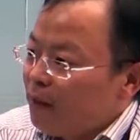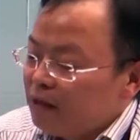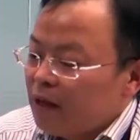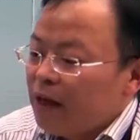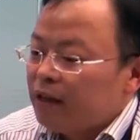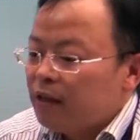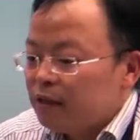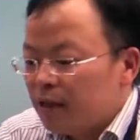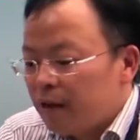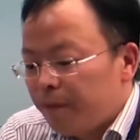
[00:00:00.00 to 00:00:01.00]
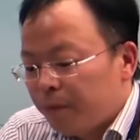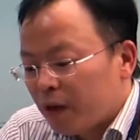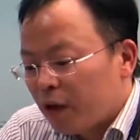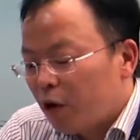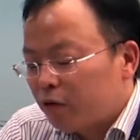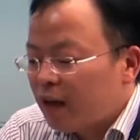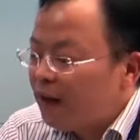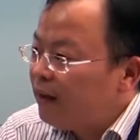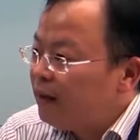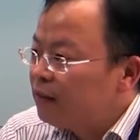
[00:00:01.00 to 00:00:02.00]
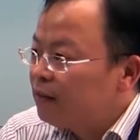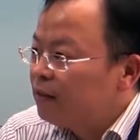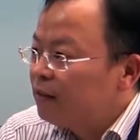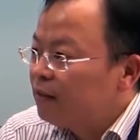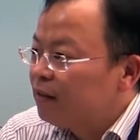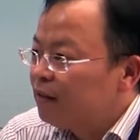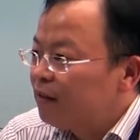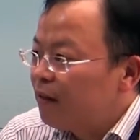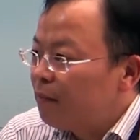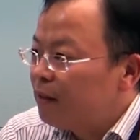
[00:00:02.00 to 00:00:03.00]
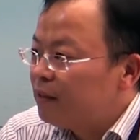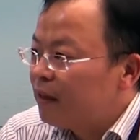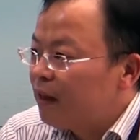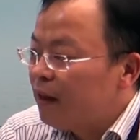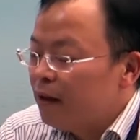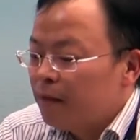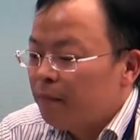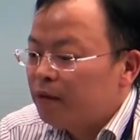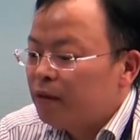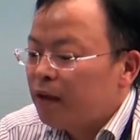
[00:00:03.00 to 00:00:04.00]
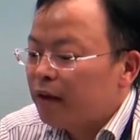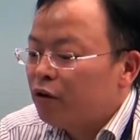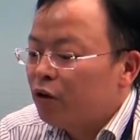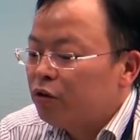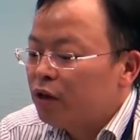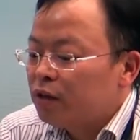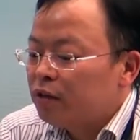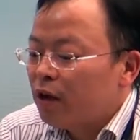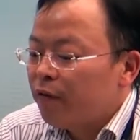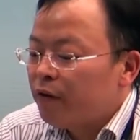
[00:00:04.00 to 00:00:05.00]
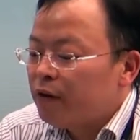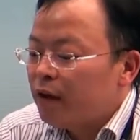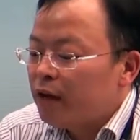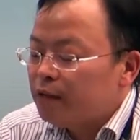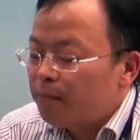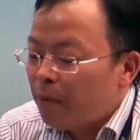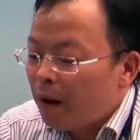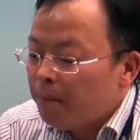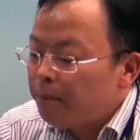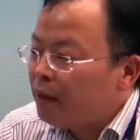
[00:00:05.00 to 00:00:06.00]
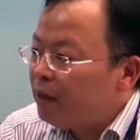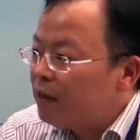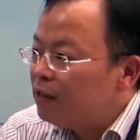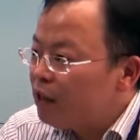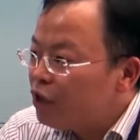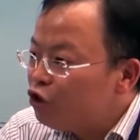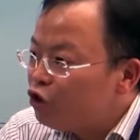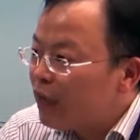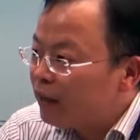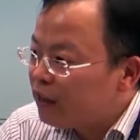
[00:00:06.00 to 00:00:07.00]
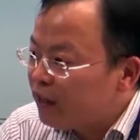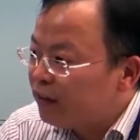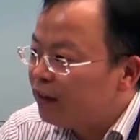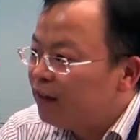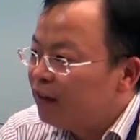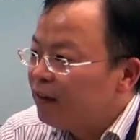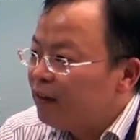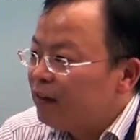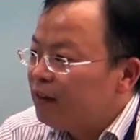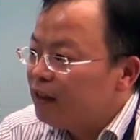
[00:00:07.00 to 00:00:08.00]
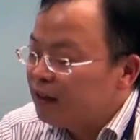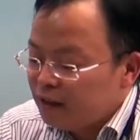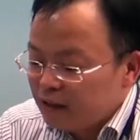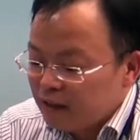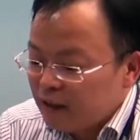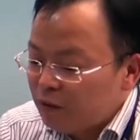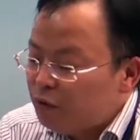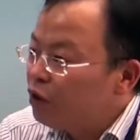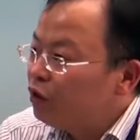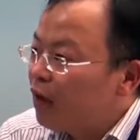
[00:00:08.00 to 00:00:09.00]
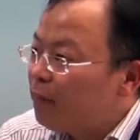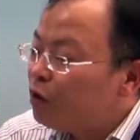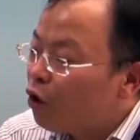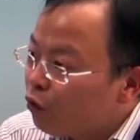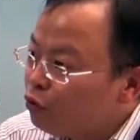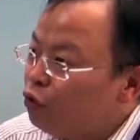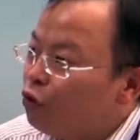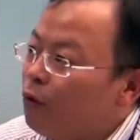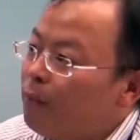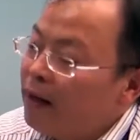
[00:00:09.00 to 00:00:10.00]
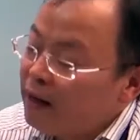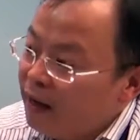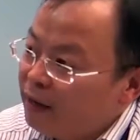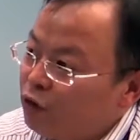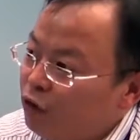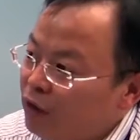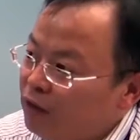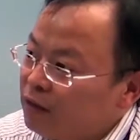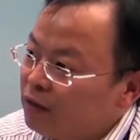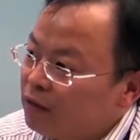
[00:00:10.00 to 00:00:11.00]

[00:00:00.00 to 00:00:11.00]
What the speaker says: but it is a contactless basically. But the technology itself is pumping, is injecting in a real-time controlled by electronics.